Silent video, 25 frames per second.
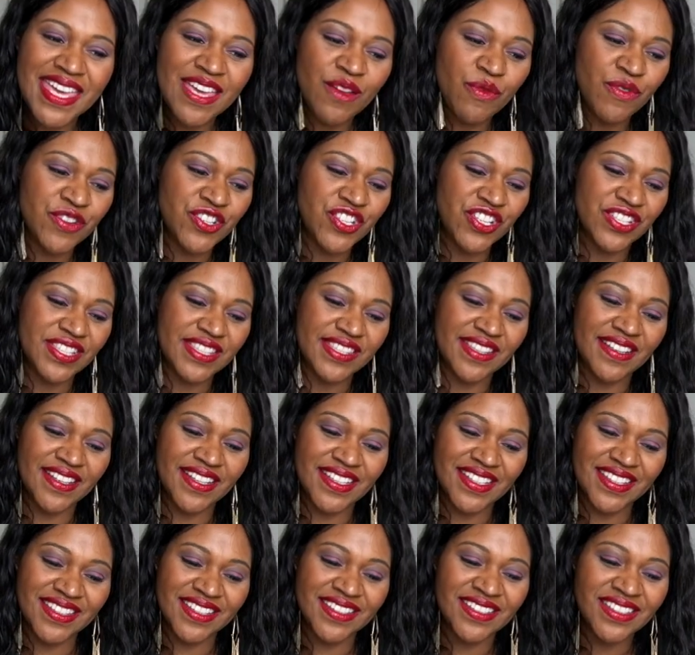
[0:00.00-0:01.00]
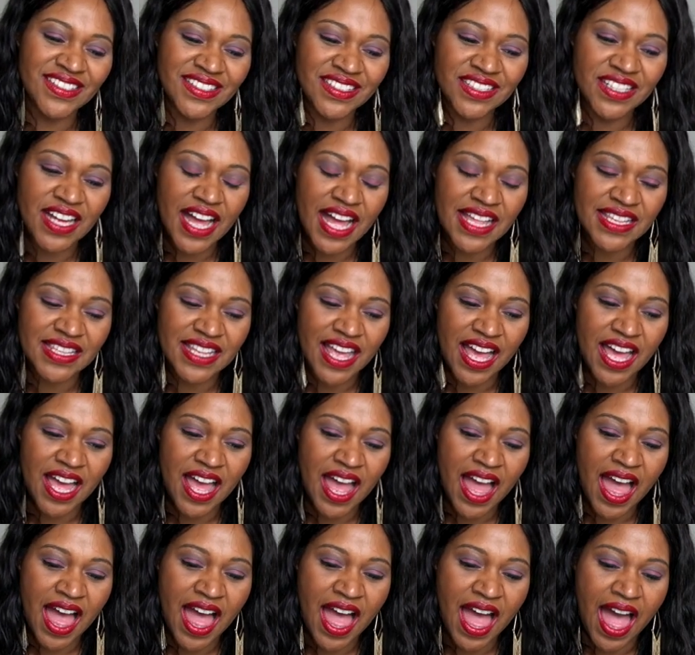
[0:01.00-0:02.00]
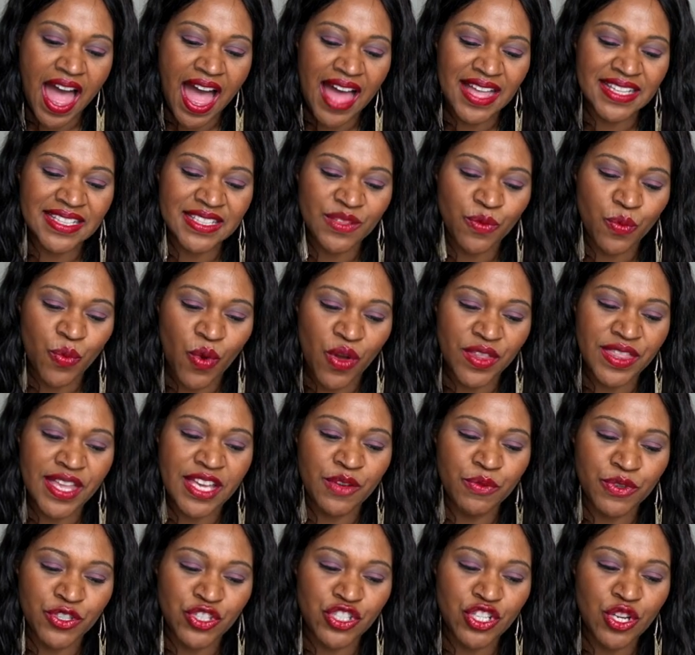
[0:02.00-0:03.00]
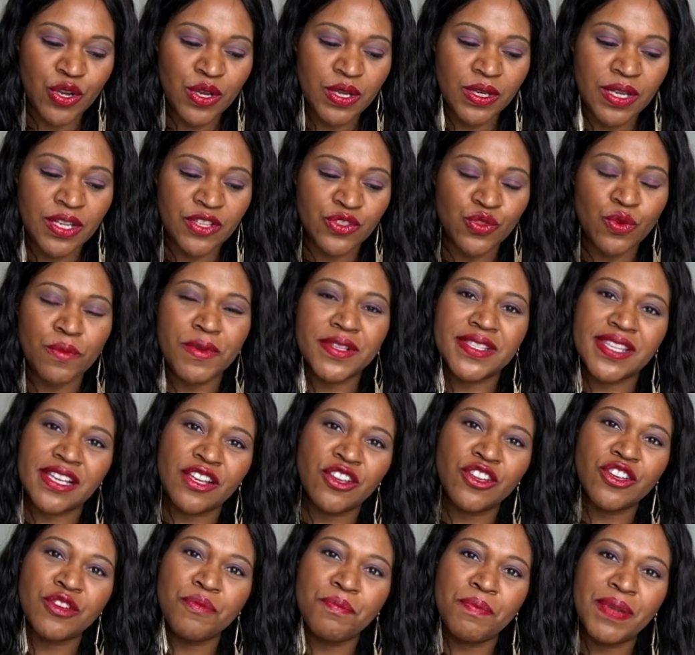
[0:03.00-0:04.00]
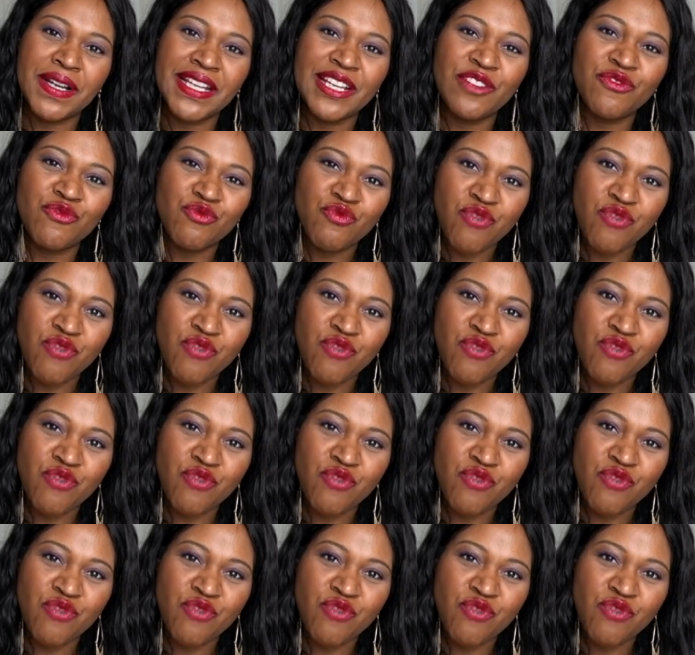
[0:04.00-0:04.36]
It was just like, oh, and what they were doing is almost like a complete